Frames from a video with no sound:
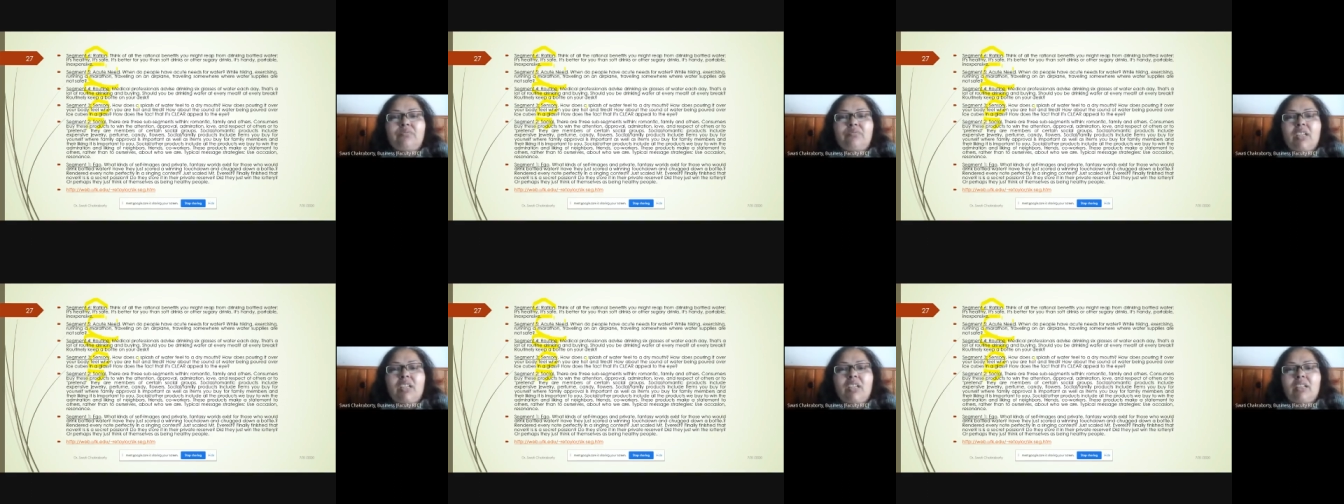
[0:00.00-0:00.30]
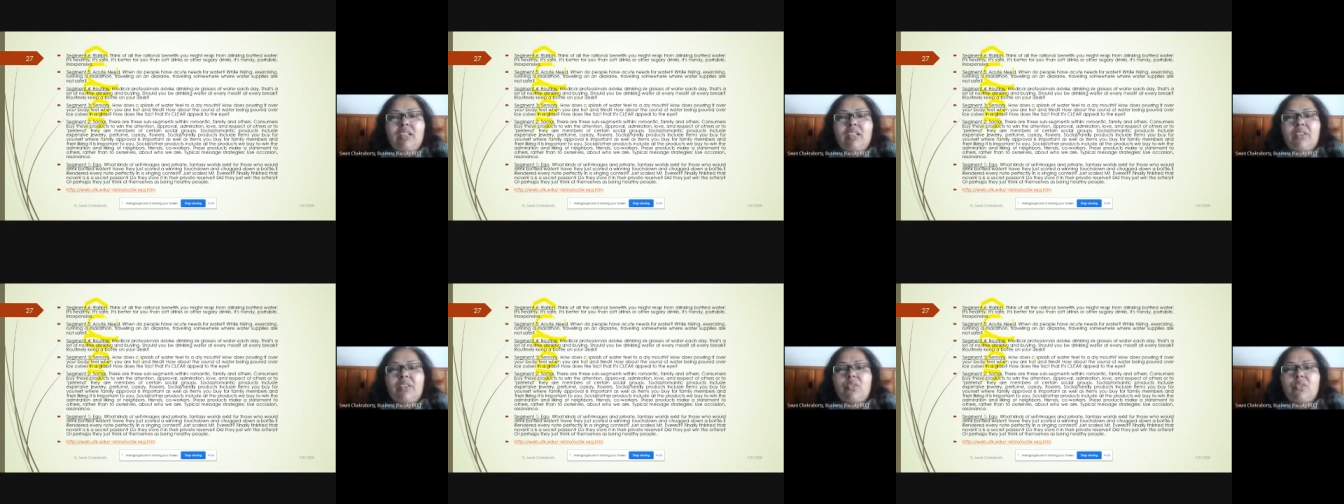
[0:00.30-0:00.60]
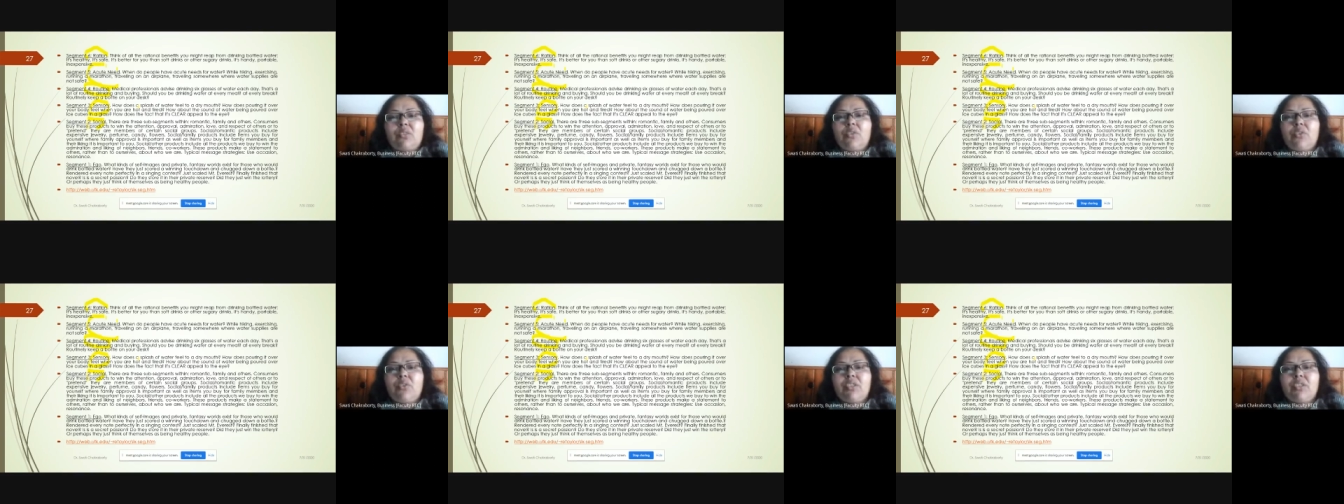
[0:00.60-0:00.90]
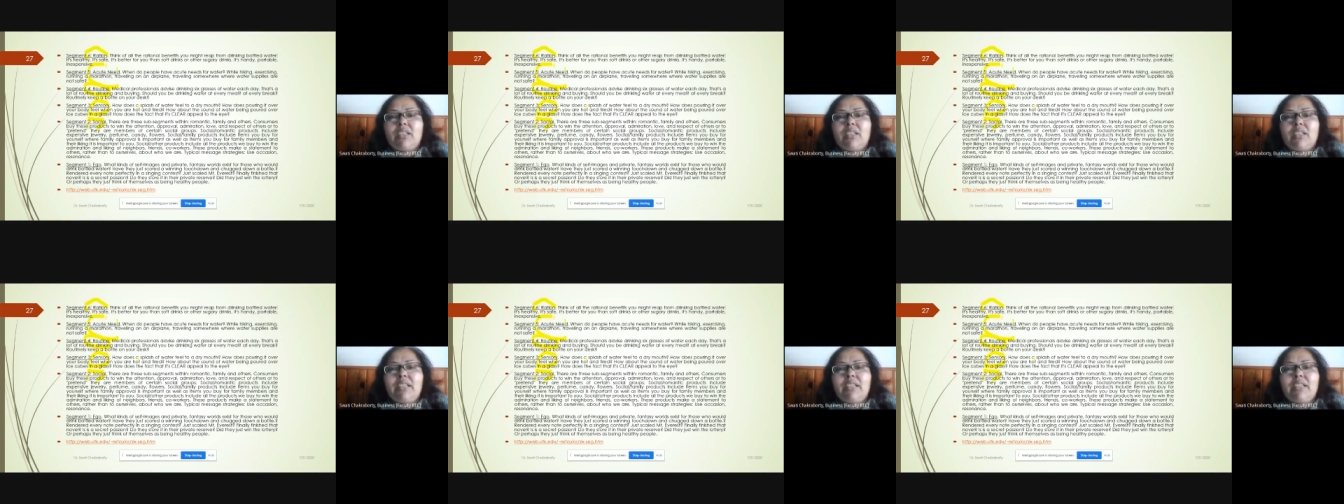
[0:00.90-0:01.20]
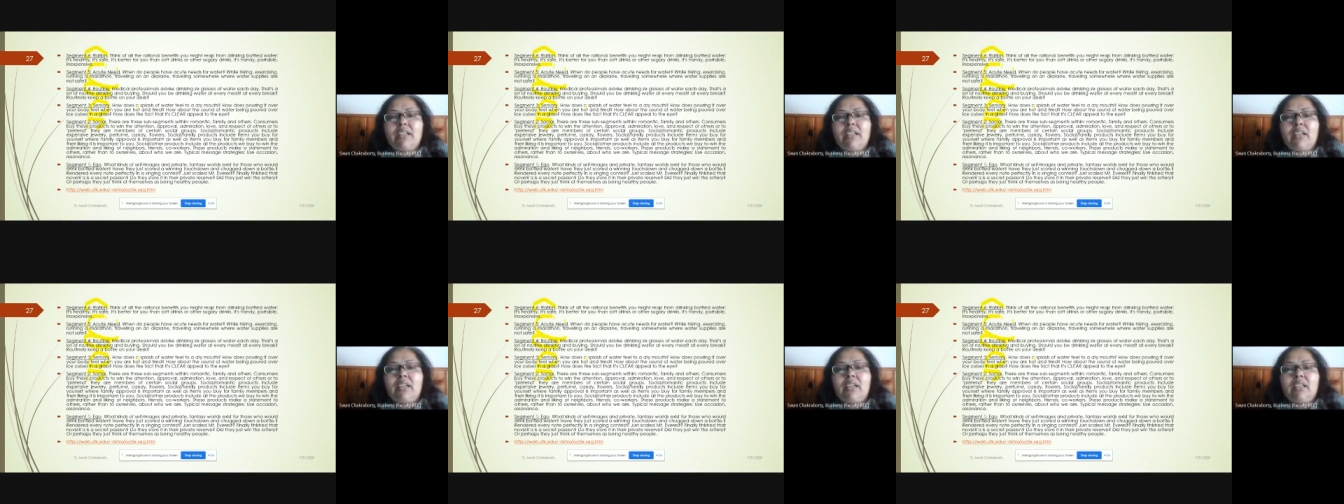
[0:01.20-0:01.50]
A social
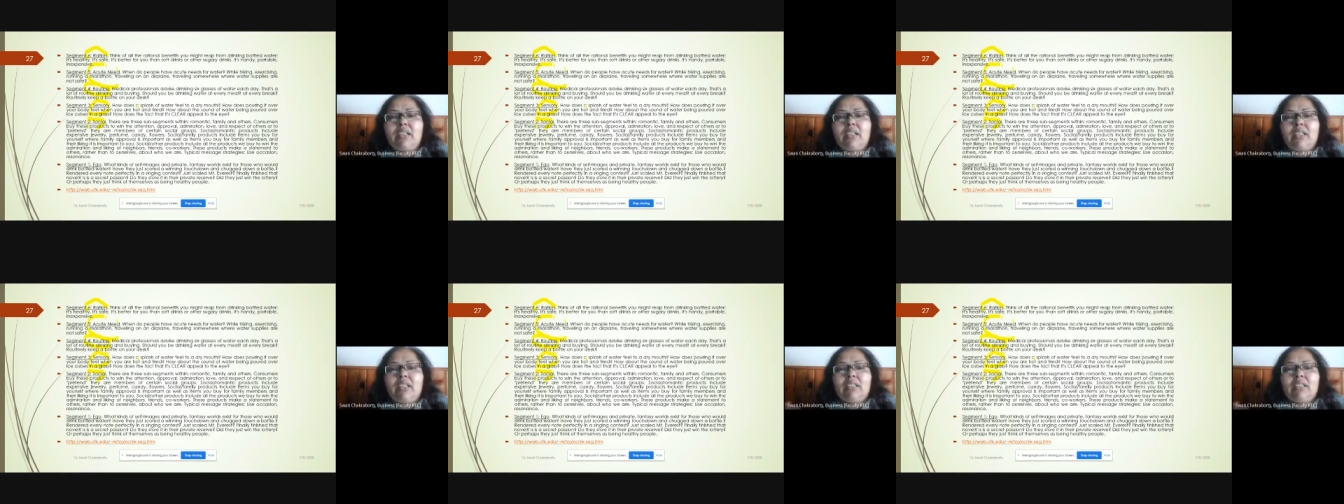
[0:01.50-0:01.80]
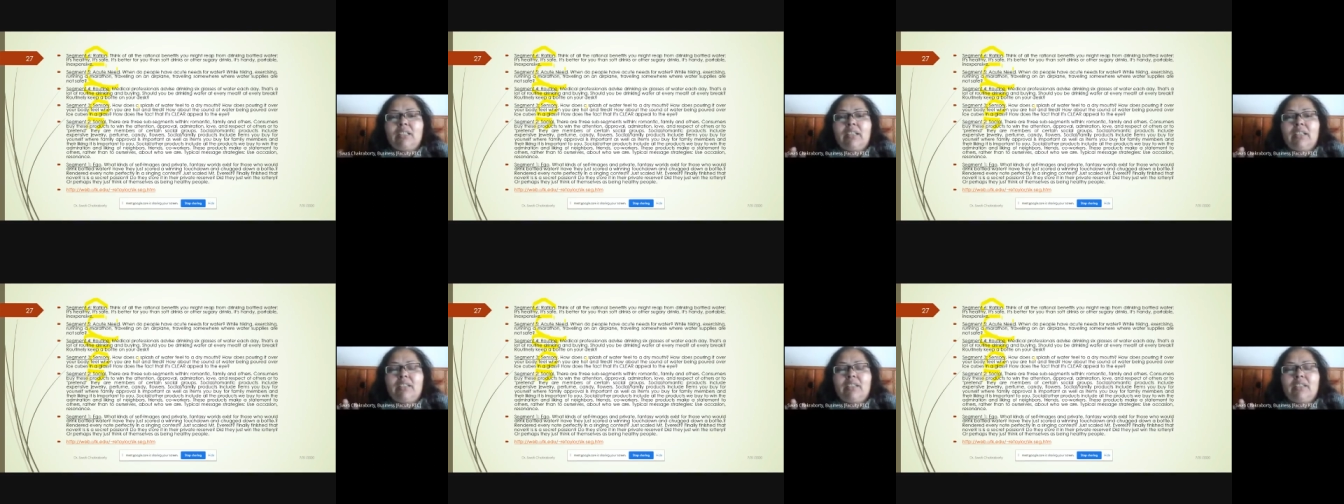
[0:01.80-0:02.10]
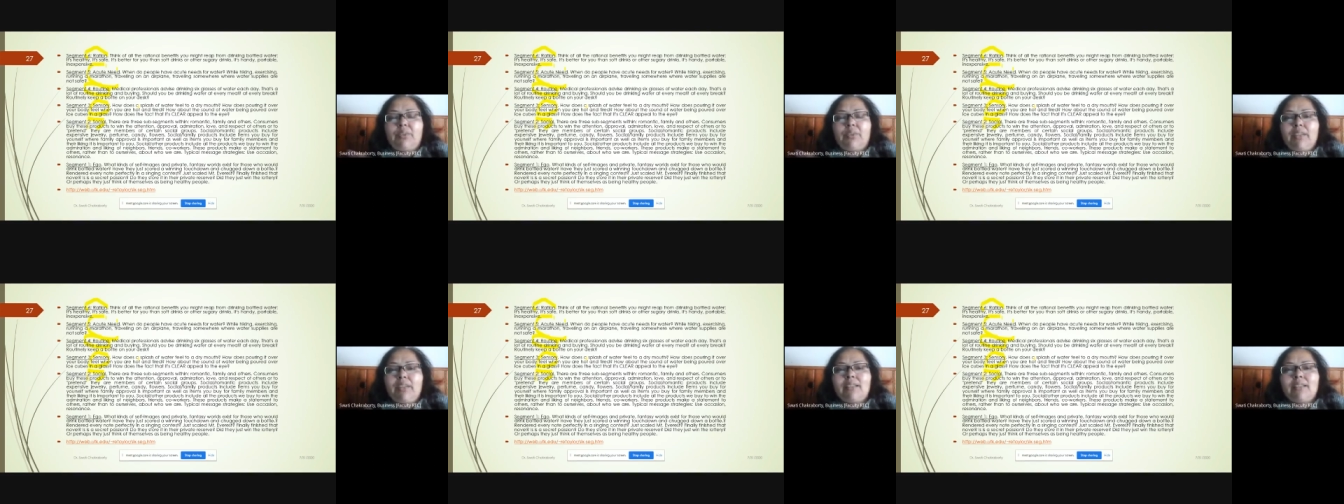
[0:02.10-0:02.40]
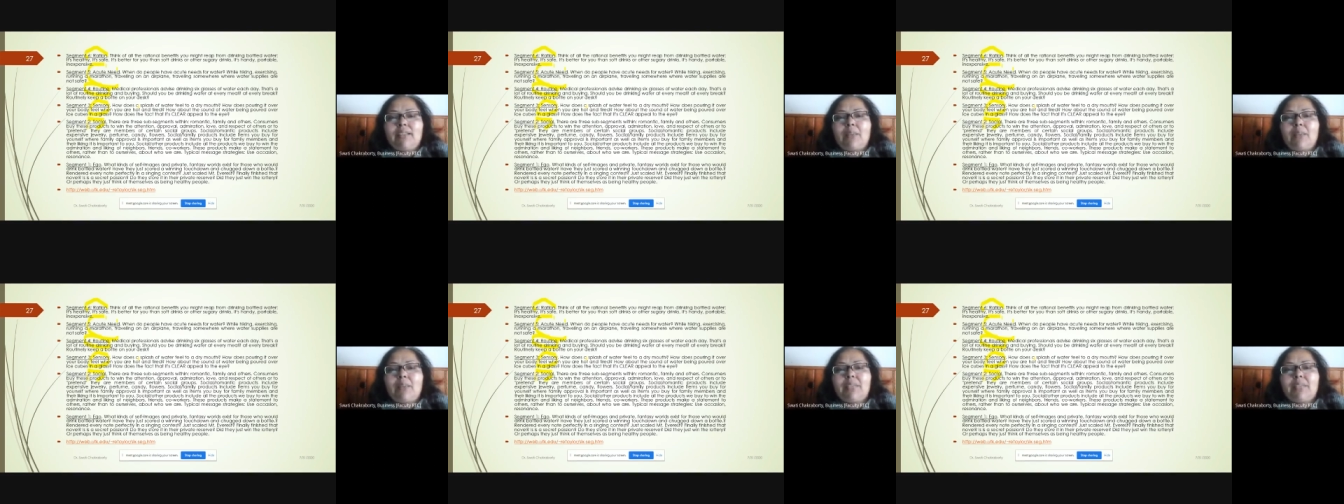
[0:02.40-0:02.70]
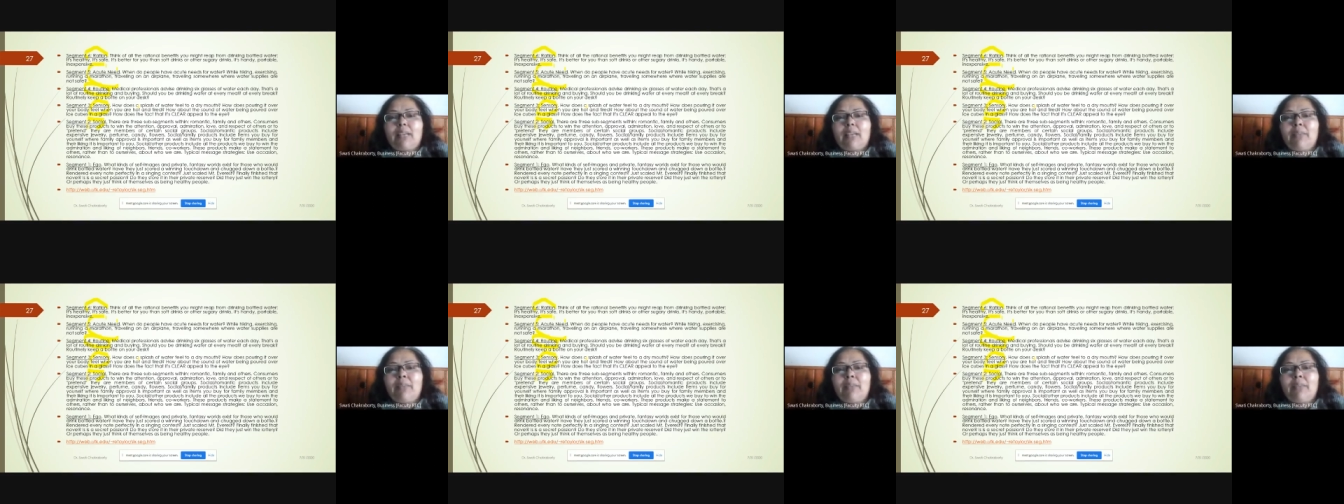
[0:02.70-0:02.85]
here, there are 3 subsegments: